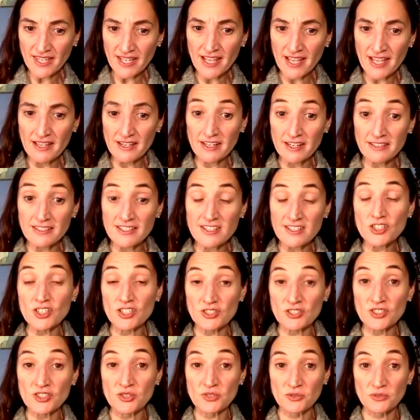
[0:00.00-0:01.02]
in
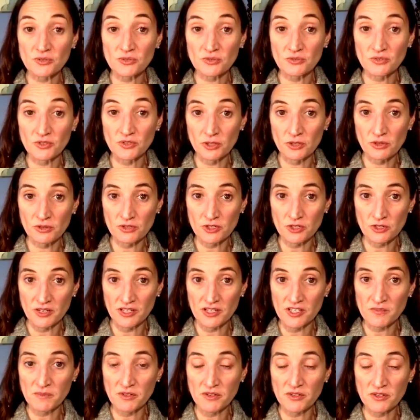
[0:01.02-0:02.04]
addition to
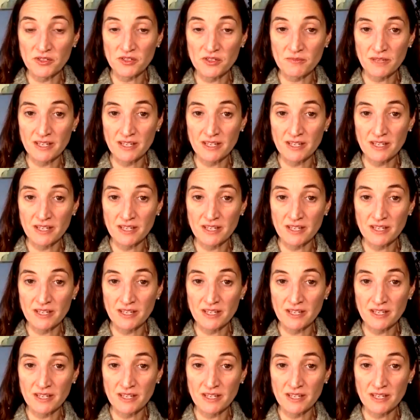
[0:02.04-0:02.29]
neurotransmitters